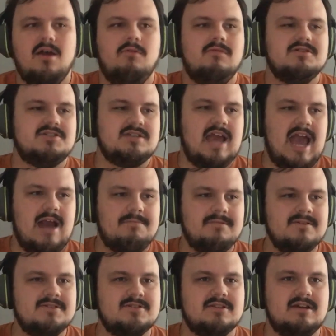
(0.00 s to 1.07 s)
which
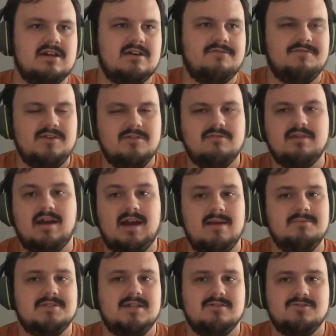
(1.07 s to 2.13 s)
happens a few
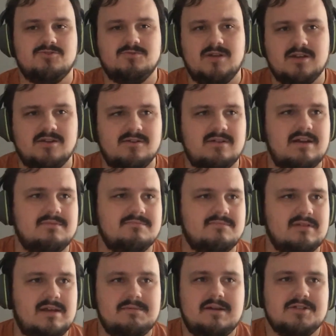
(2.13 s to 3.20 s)
times on this record.
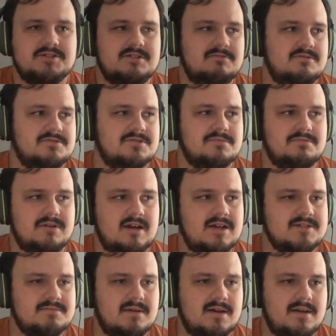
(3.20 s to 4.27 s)
I'm actually really
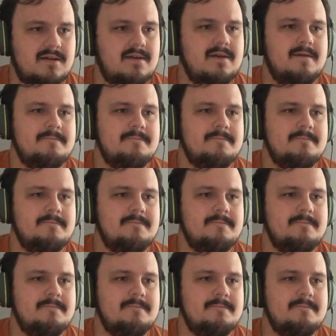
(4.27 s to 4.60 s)
surprised by.